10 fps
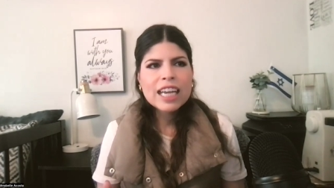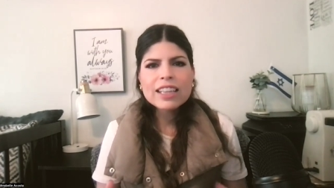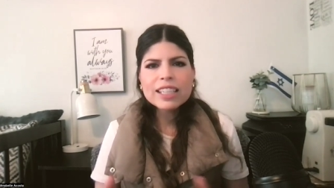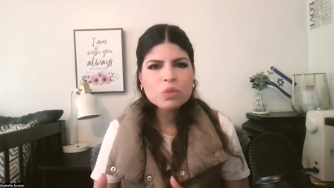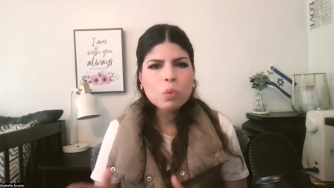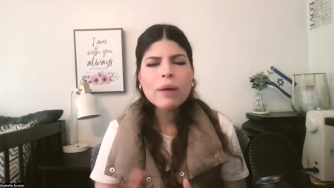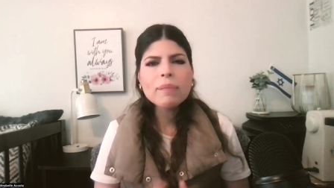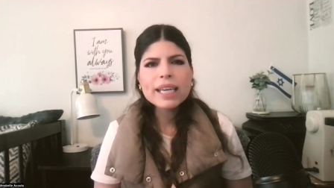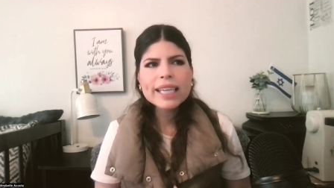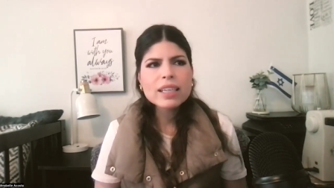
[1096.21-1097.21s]
And this
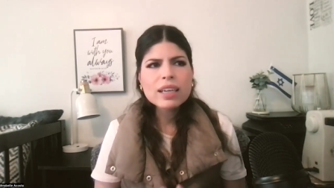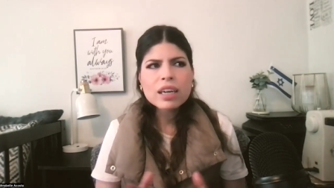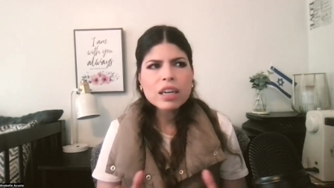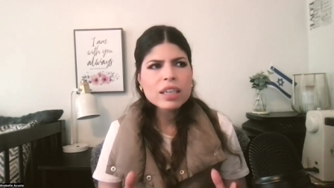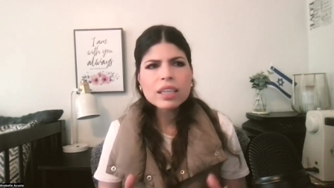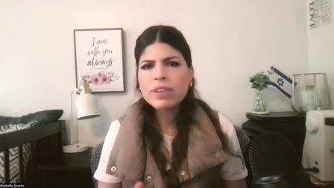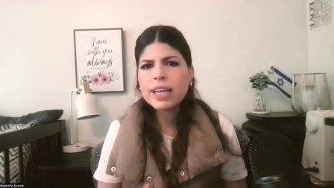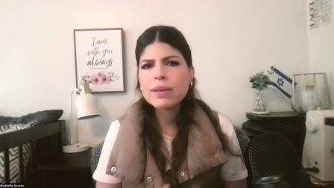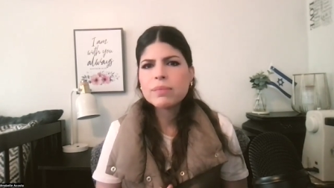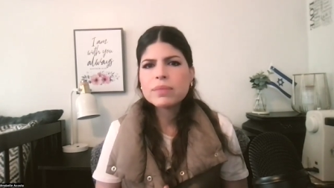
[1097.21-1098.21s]
woman heard of
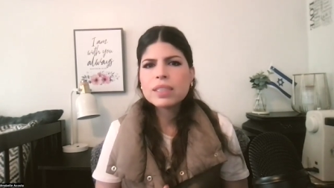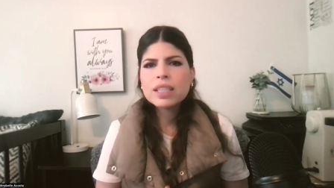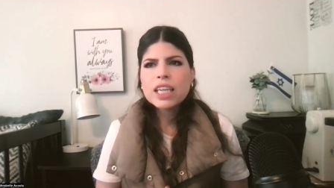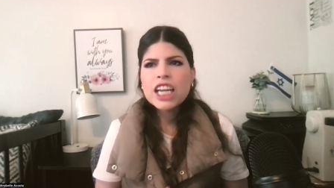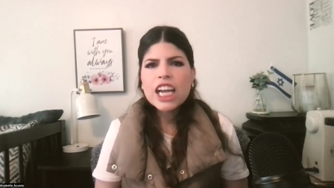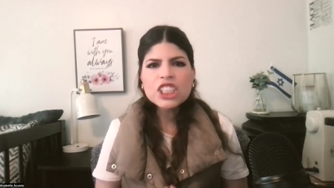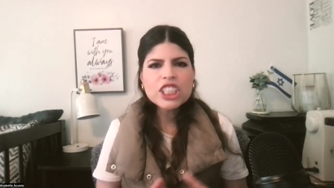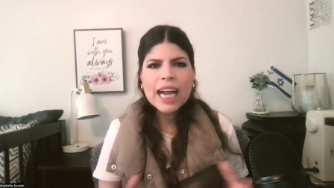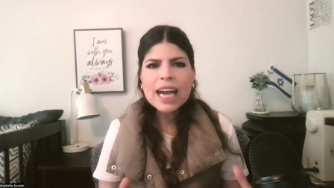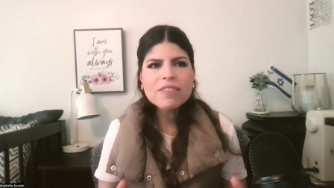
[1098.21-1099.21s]
him, and
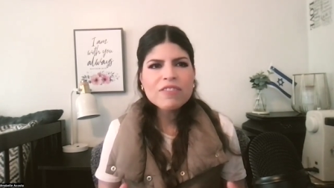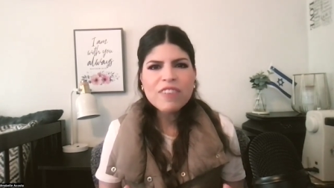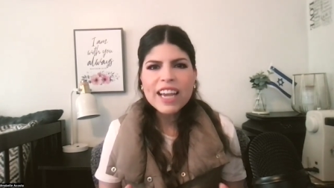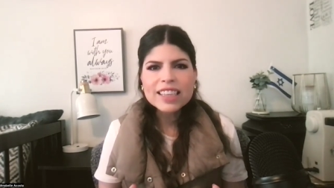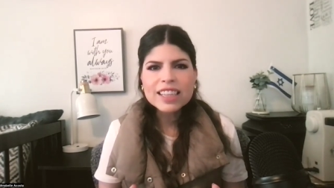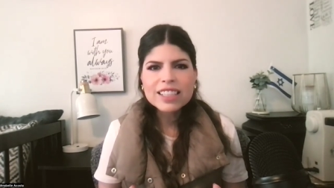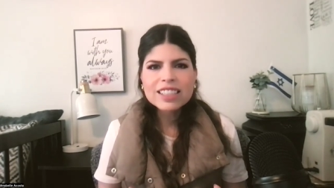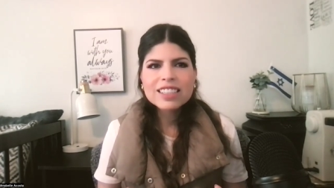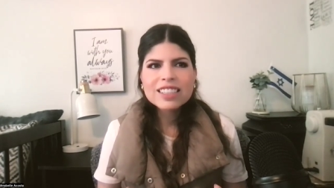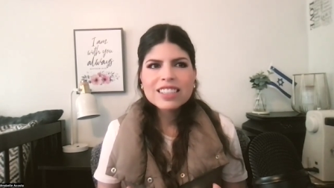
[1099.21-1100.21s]
she had faith.
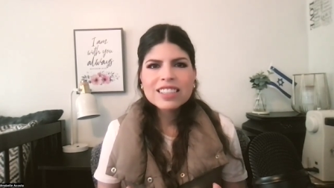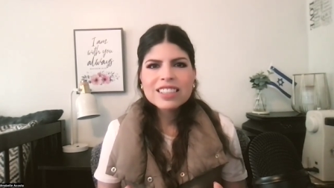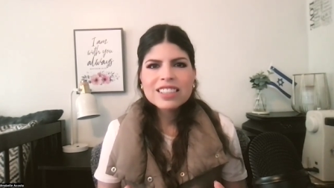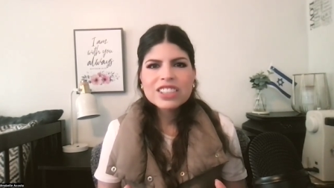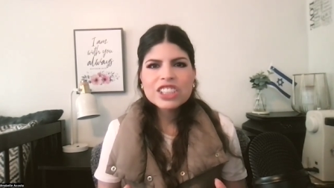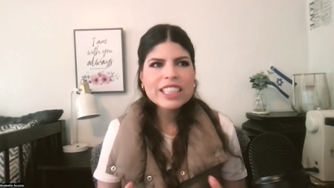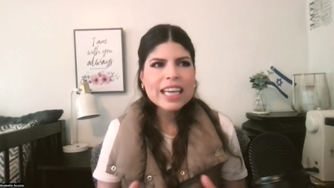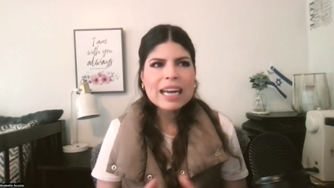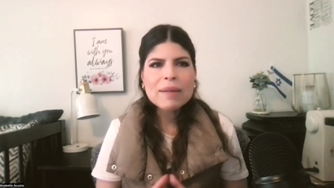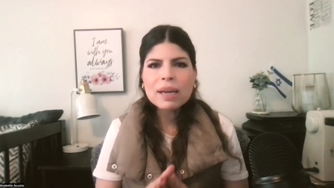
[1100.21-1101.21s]
She
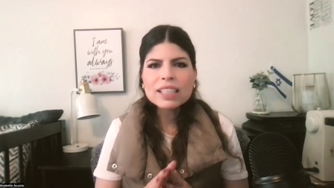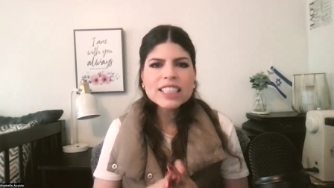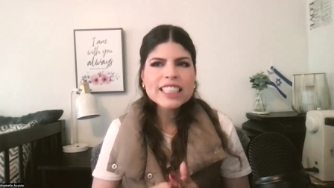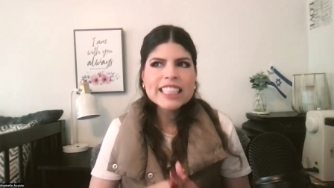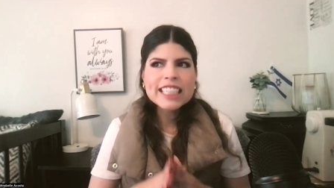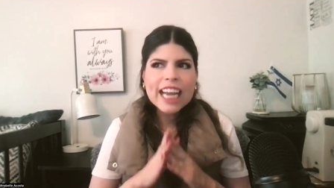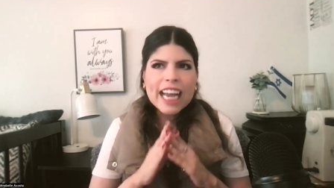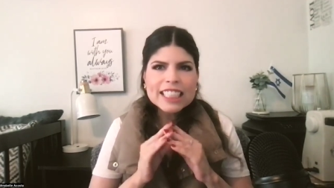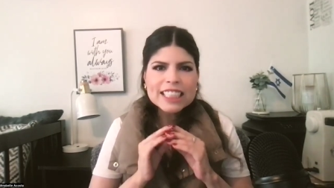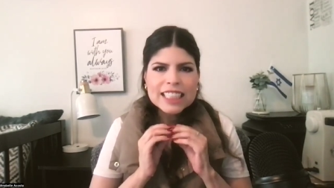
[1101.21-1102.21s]
said, "I must
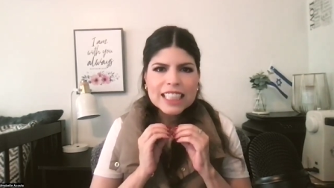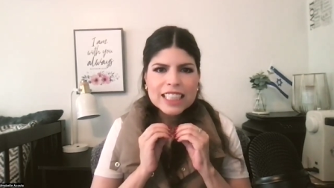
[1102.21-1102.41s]
get